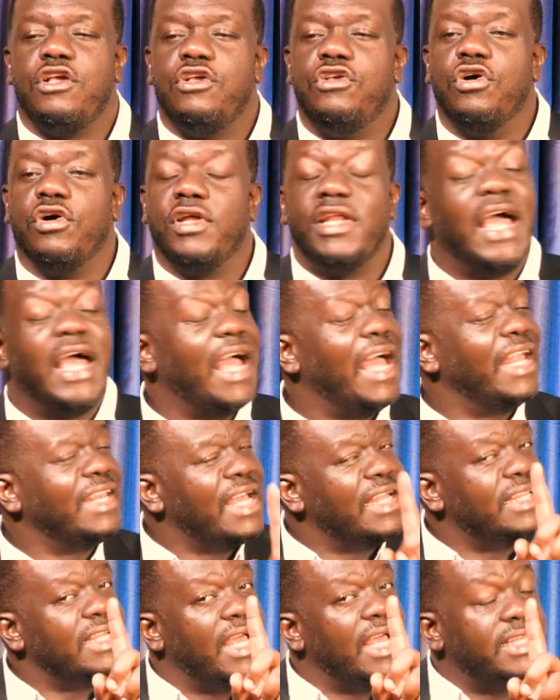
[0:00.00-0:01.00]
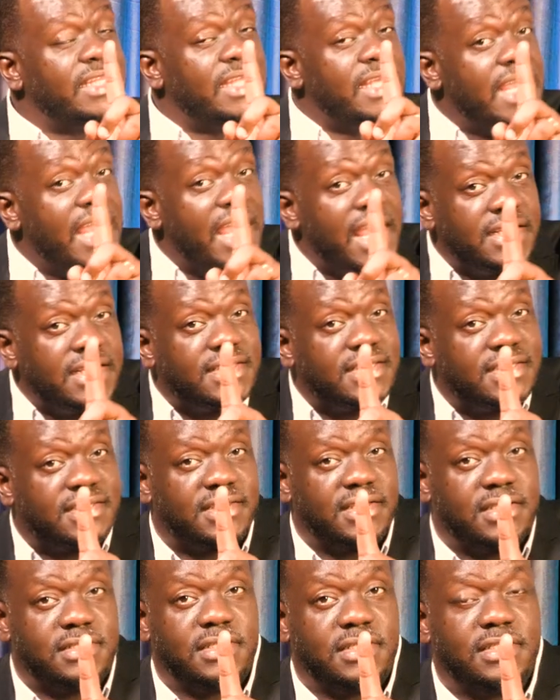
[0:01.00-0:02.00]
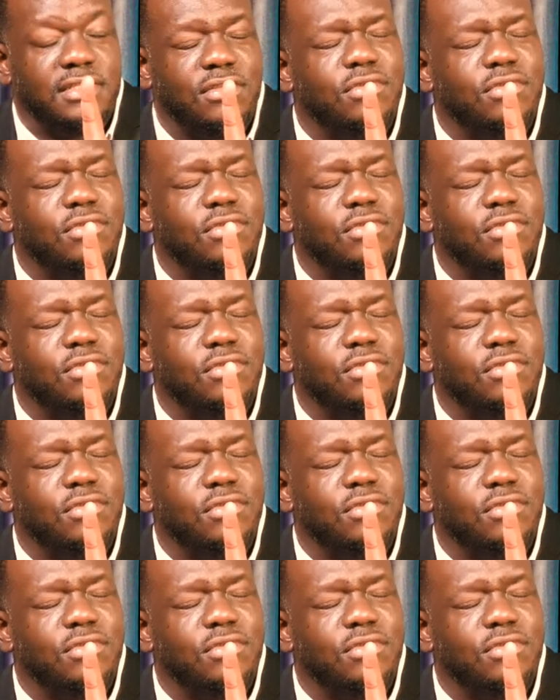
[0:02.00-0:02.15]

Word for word: God, and, and, and here is the secret.